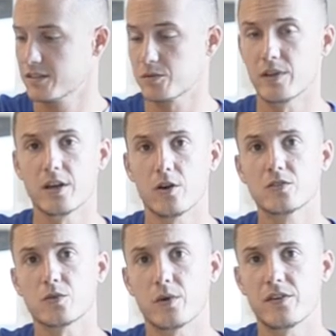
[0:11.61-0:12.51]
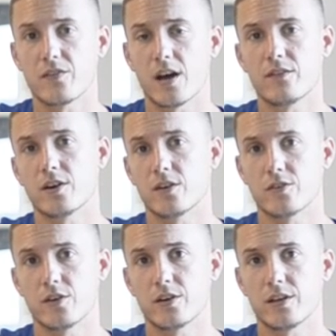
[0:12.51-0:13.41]
Swingo
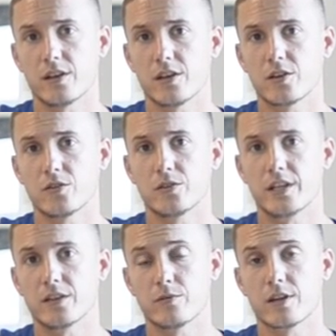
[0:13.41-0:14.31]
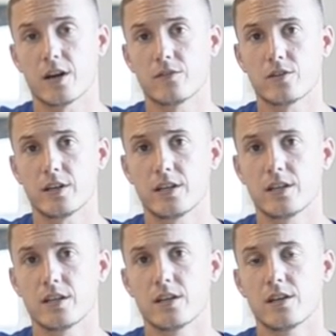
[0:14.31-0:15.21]
2500, including the recovery,
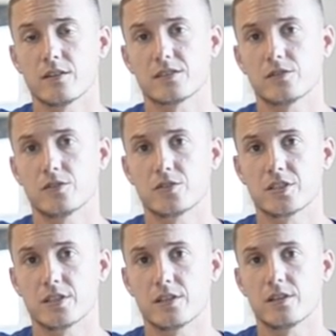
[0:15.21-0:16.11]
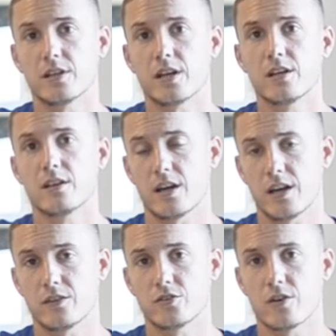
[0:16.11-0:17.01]
the solution,
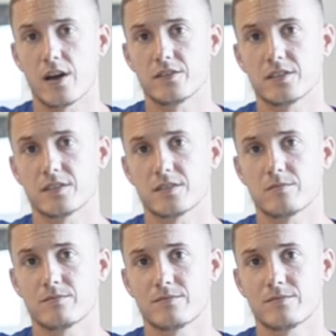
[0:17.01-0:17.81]
and the drive system.